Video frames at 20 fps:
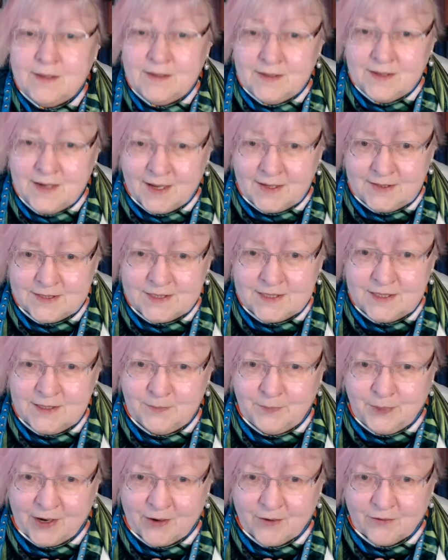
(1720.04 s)

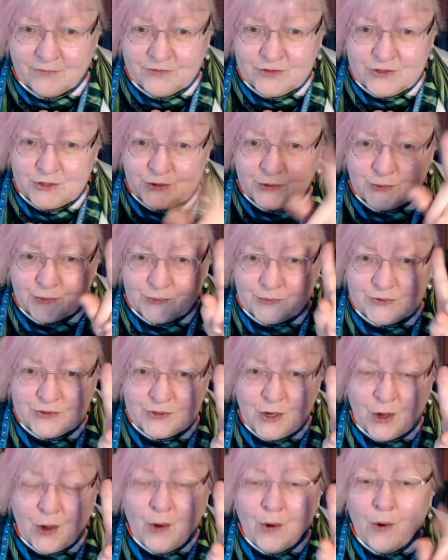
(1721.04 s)
19 pair of
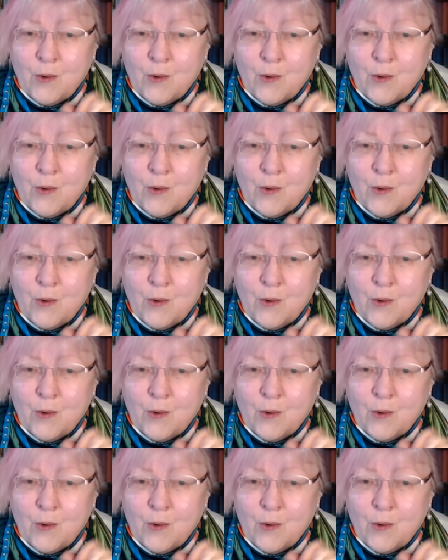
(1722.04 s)
shoes.